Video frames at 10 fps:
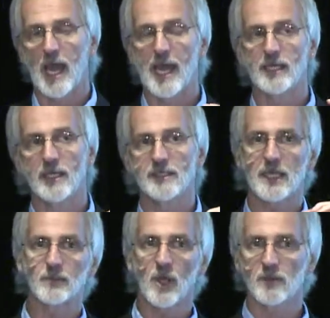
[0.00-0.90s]
And
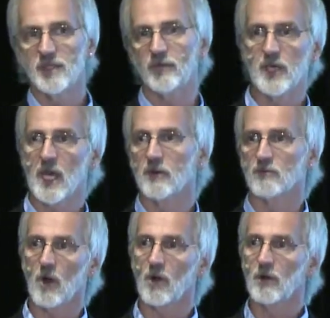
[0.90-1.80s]
sometimes if we get it
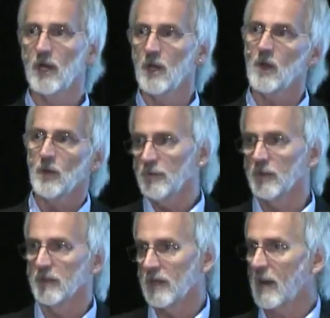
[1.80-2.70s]
wrong,
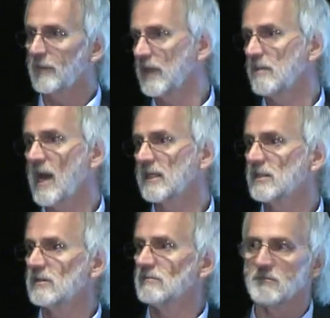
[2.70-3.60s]
the company
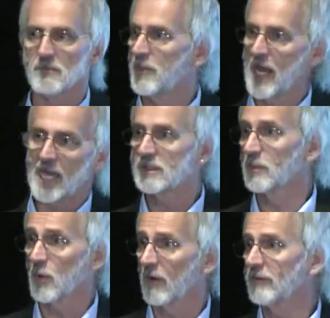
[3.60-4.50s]
makes bonanza
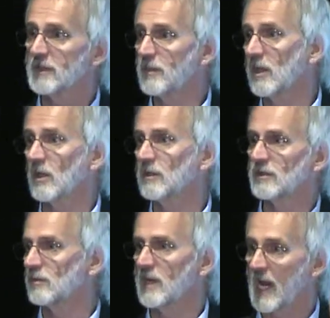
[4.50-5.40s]
profits
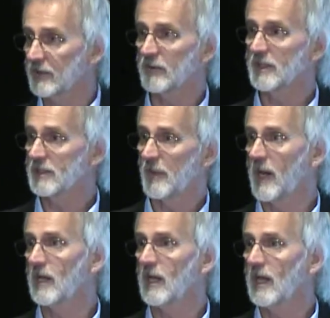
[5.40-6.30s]
because we
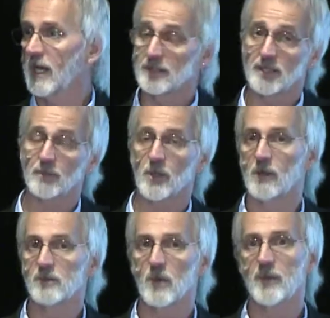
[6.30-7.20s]
underestimate, and
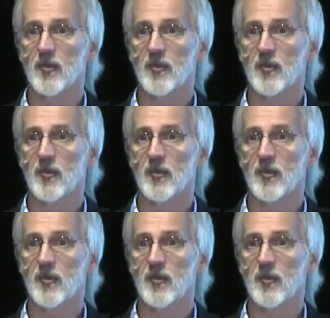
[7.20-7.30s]
sometimes when